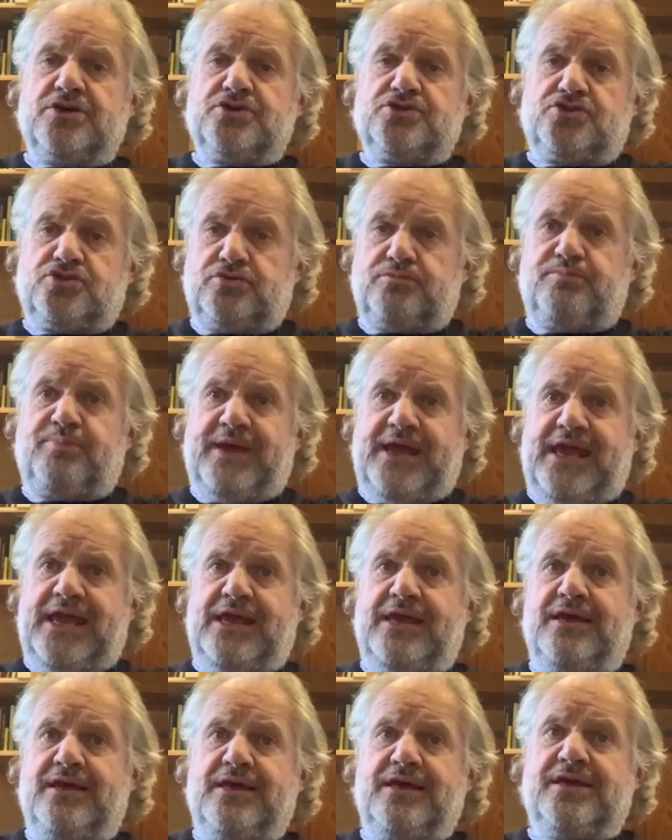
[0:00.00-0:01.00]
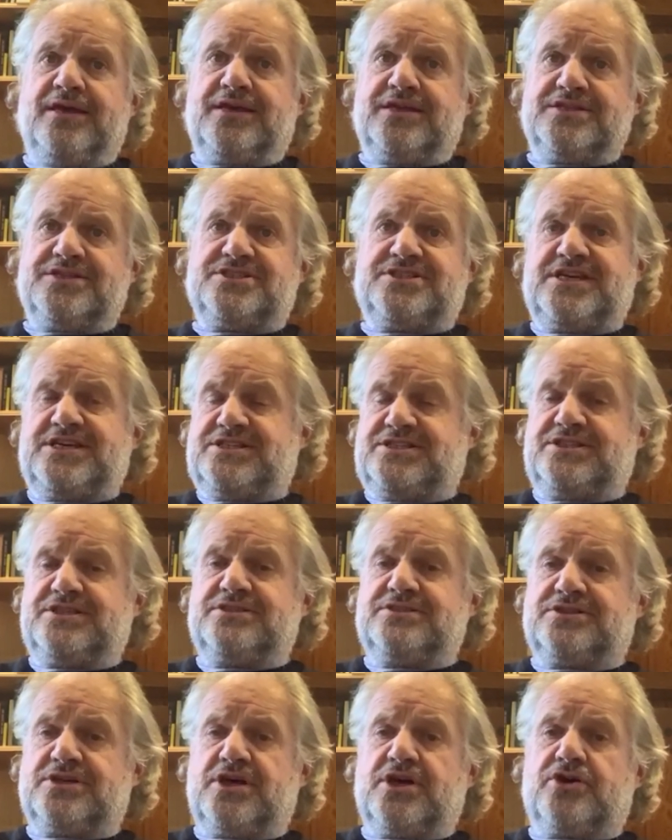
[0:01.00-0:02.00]
should be
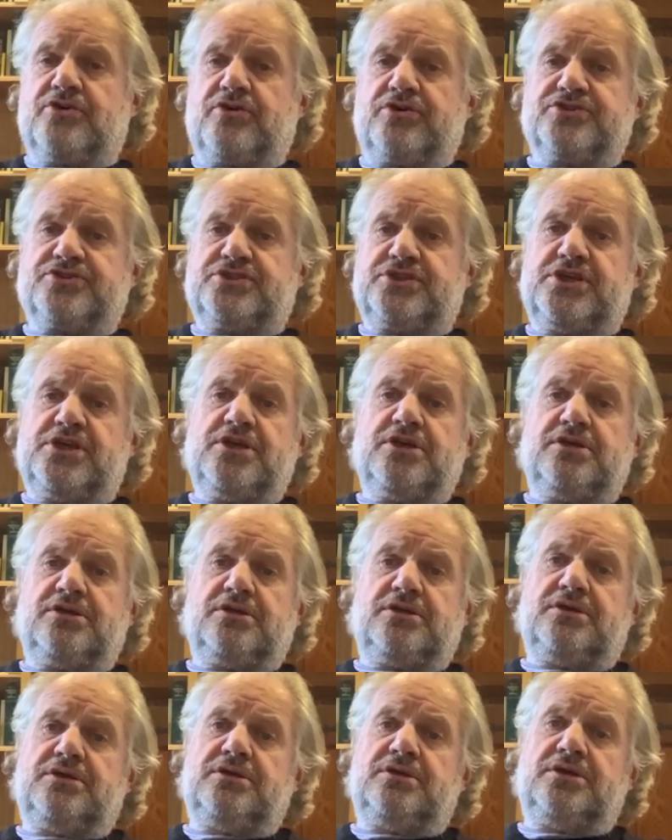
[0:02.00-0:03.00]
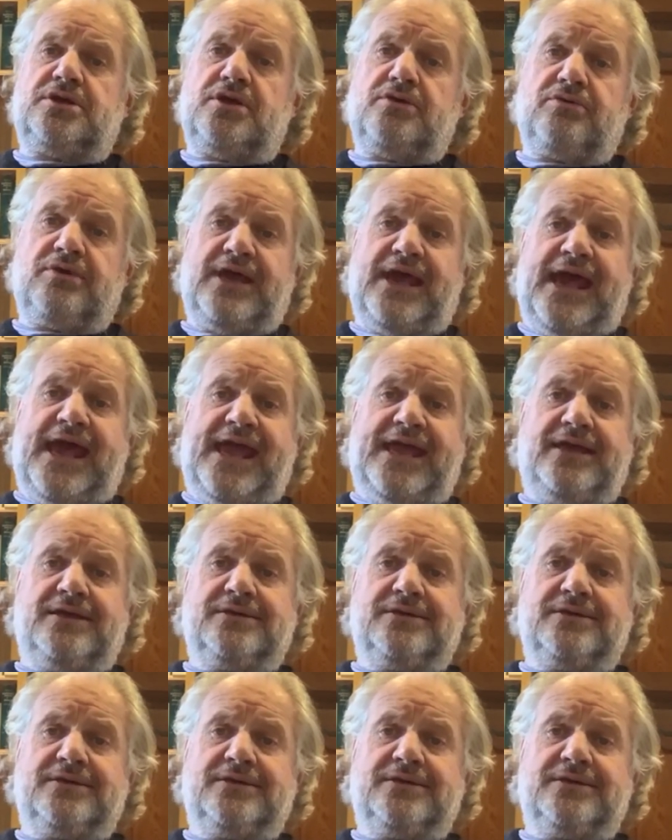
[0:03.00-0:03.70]
consistent across the UK.